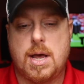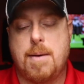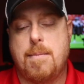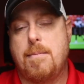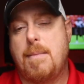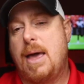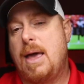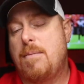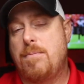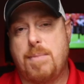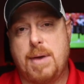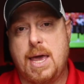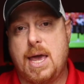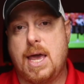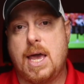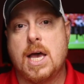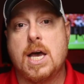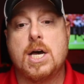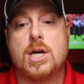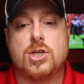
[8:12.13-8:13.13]
It may
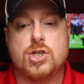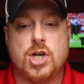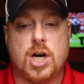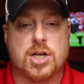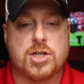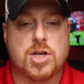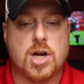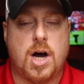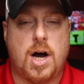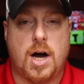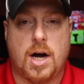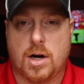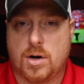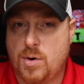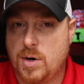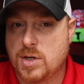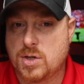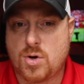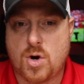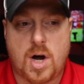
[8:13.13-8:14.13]
be just a
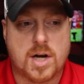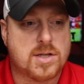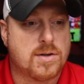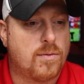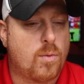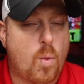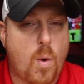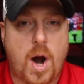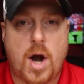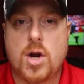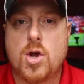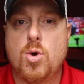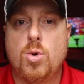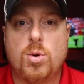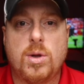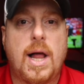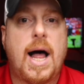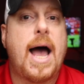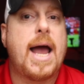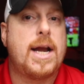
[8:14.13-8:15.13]
crisscross of where you
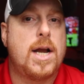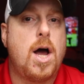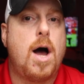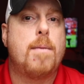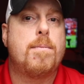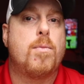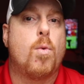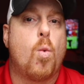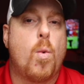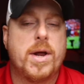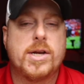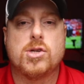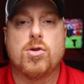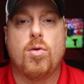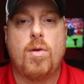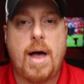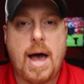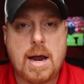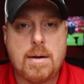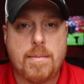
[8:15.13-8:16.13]
line up which
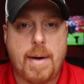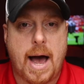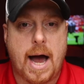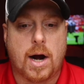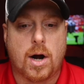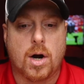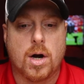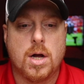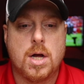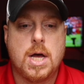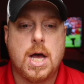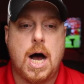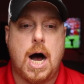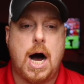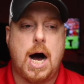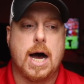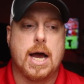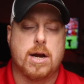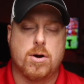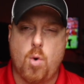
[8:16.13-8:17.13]
linebacker
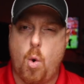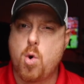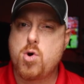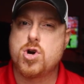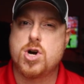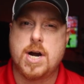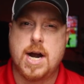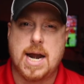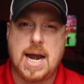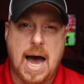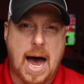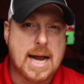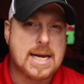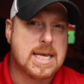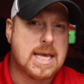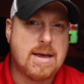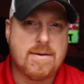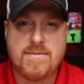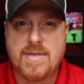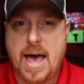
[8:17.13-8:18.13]
in order to
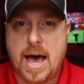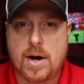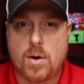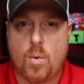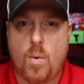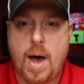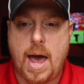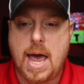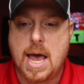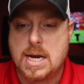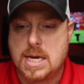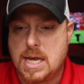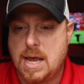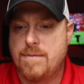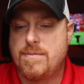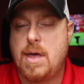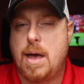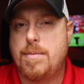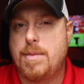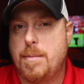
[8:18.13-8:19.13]
not give that away and
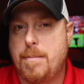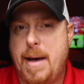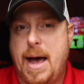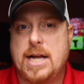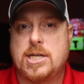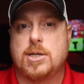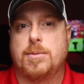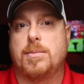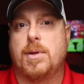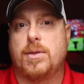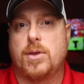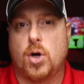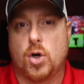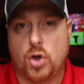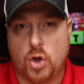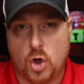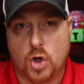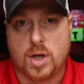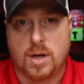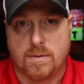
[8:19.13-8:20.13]
give them the matchup that they're
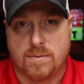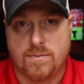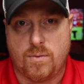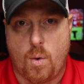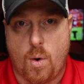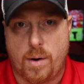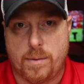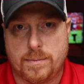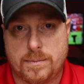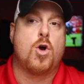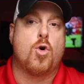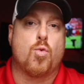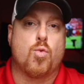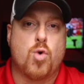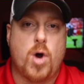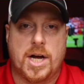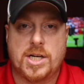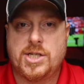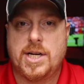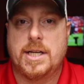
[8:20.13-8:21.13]
looking for.
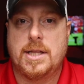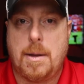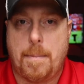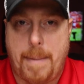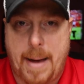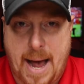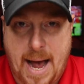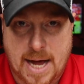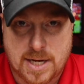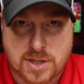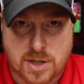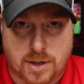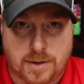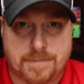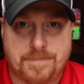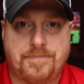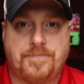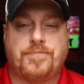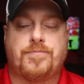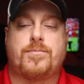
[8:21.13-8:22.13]
Rushing the passer.
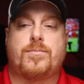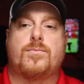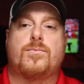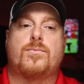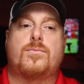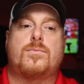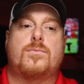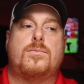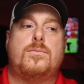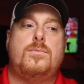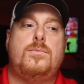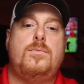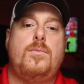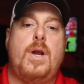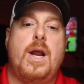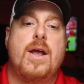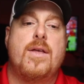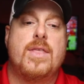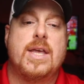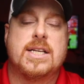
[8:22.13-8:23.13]

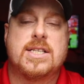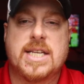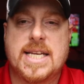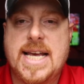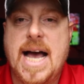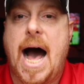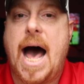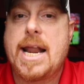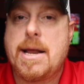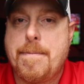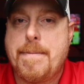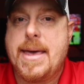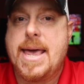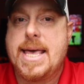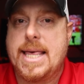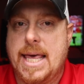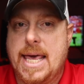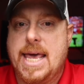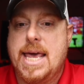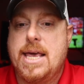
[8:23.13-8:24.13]
It's got to
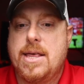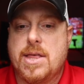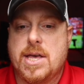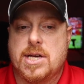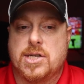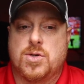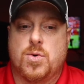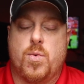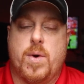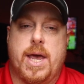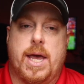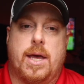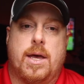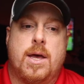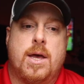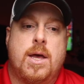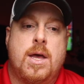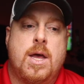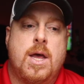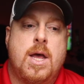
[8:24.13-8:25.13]
be key this week.